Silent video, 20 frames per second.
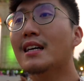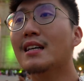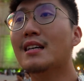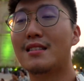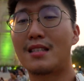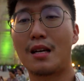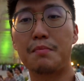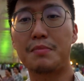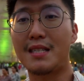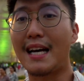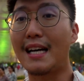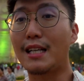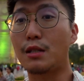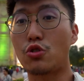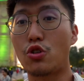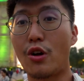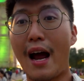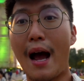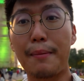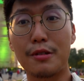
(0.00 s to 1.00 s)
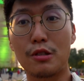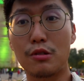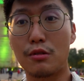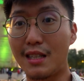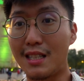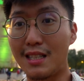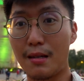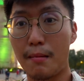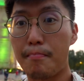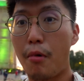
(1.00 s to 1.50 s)
Some sites which are absolutely
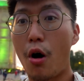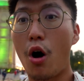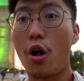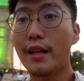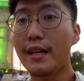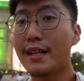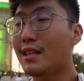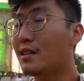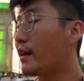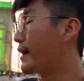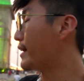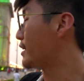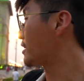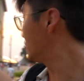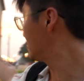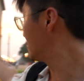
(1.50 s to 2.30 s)
symbolic, like